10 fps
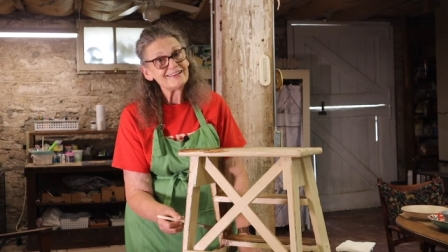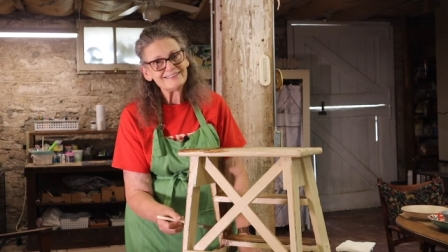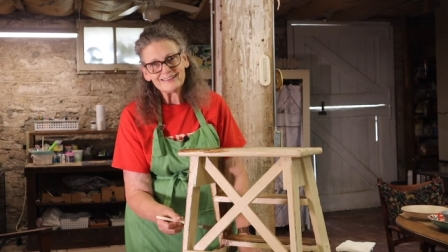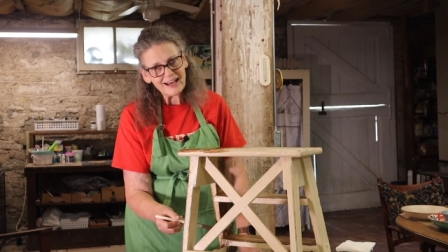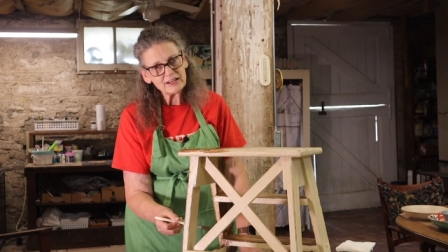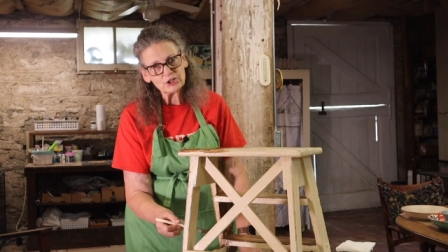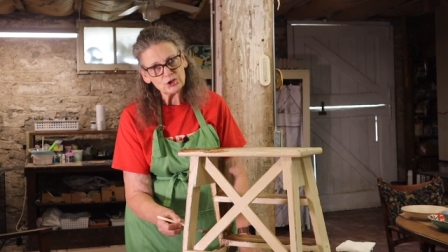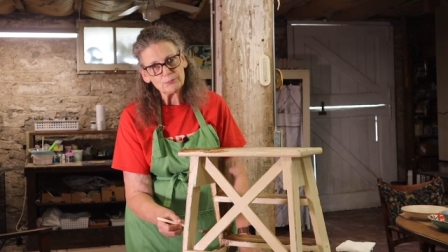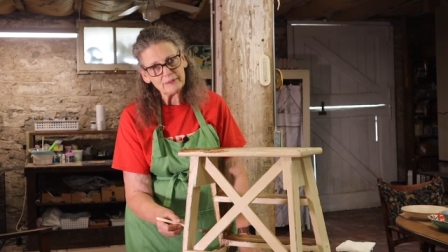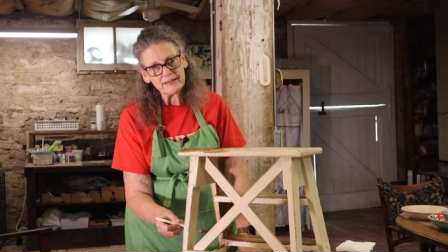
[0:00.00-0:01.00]
Not a
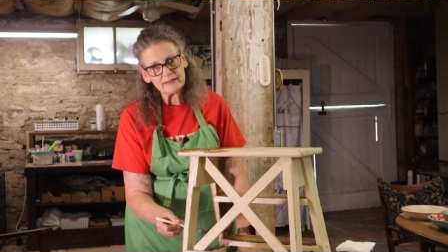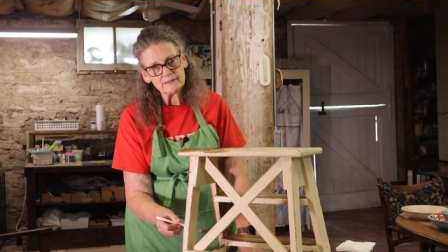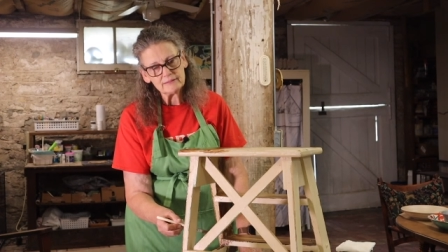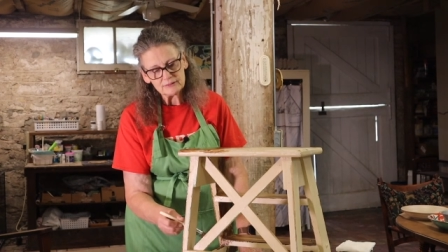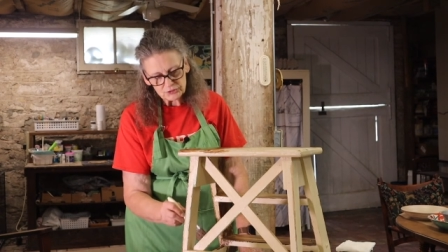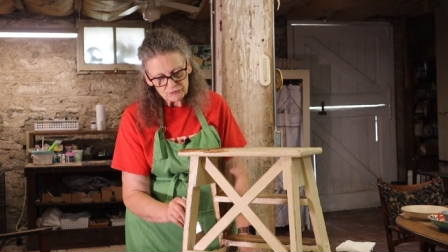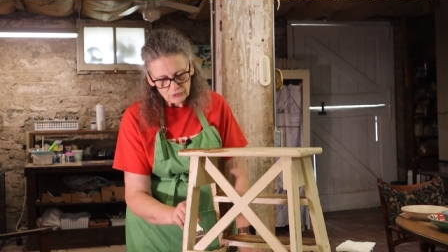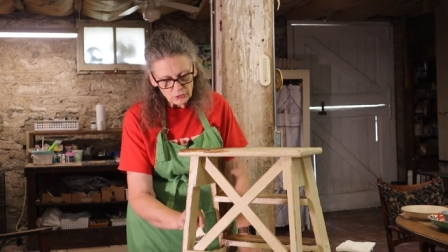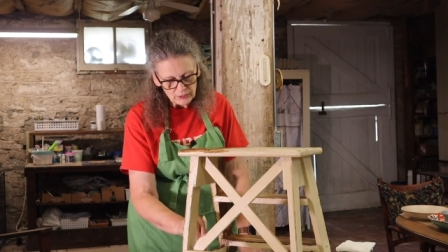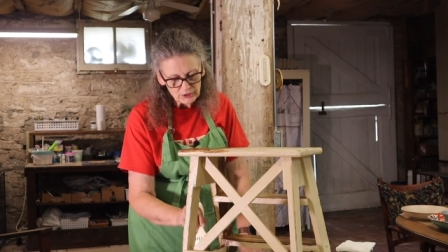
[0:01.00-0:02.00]
good plan
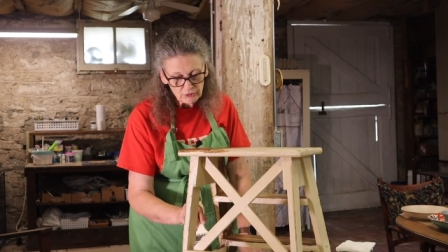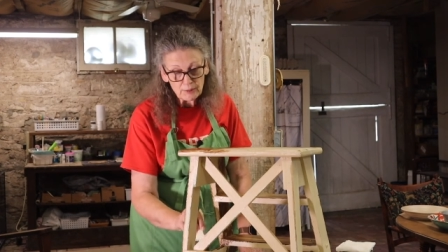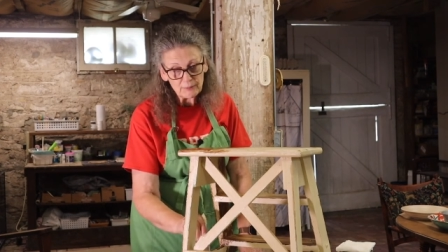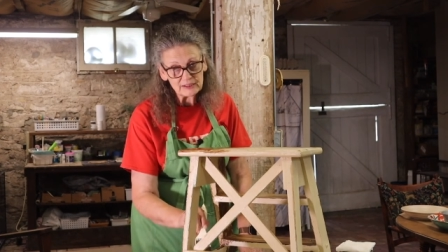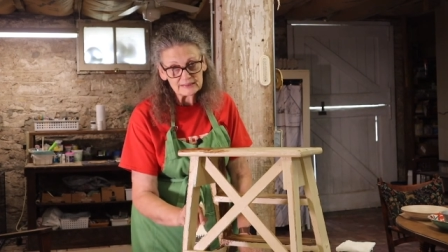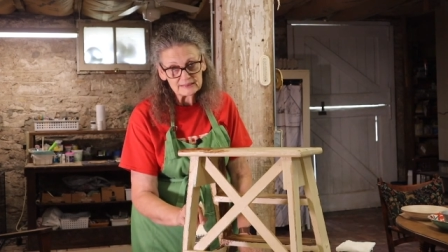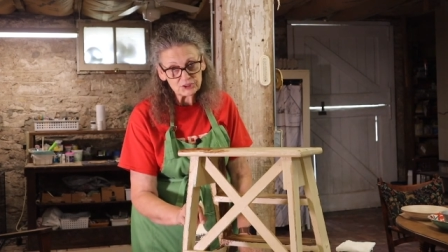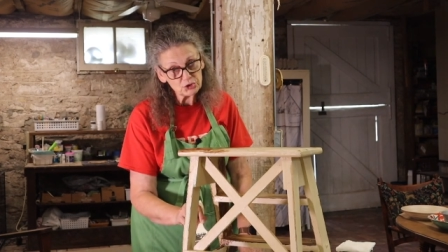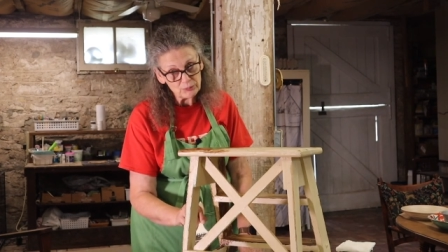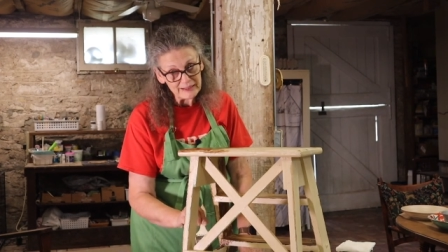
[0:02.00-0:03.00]
for going to grandma's
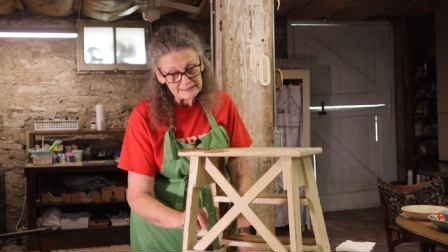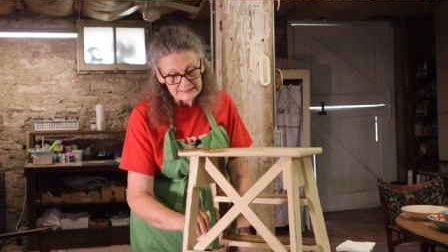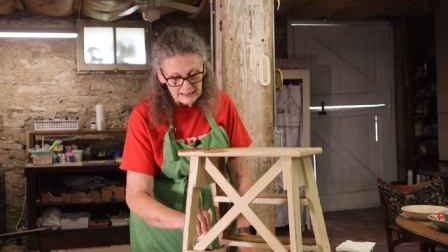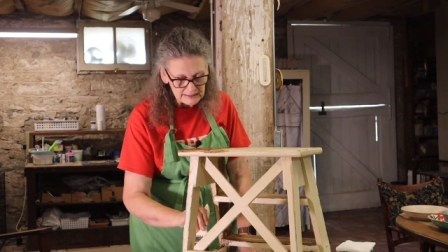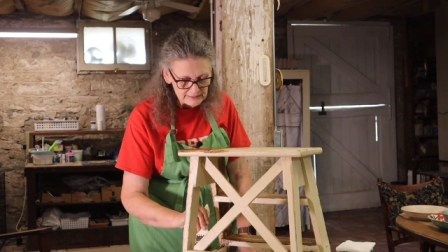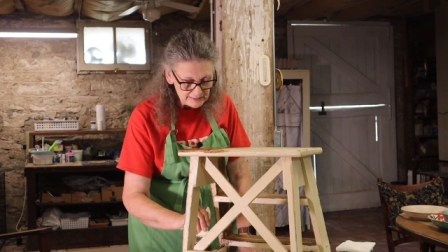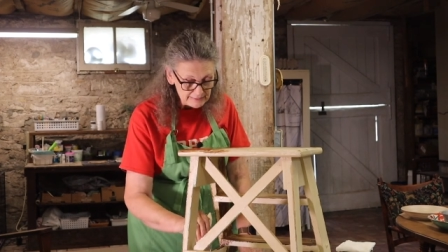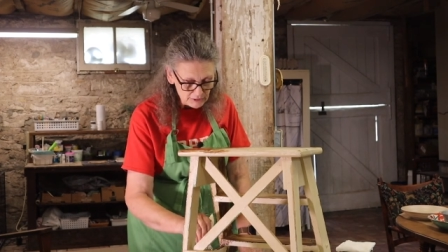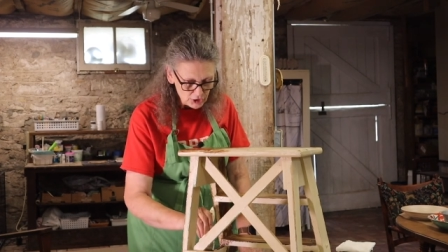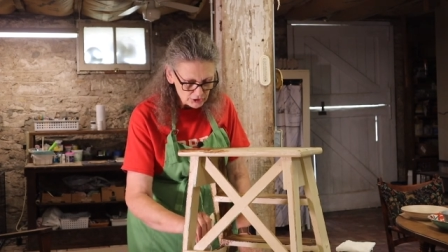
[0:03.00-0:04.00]
to go outside
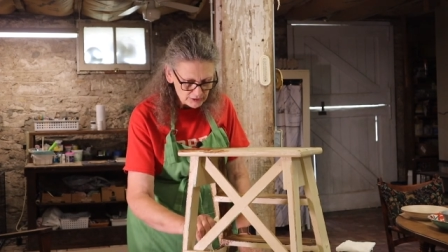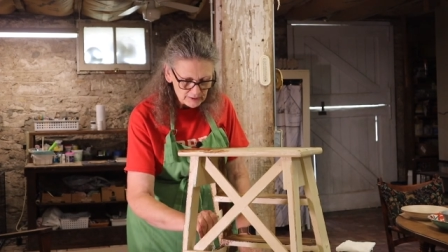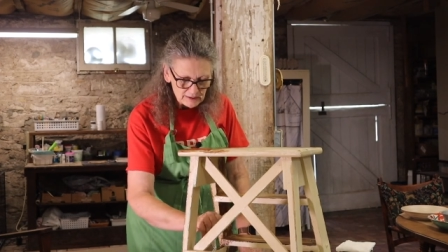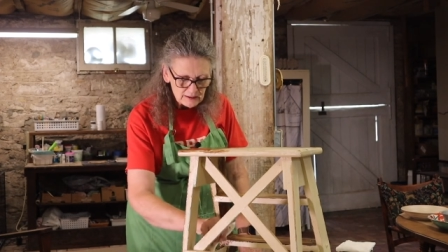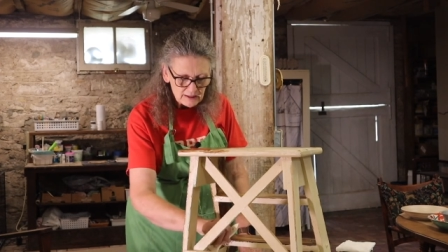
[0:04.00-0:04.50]
in the garden.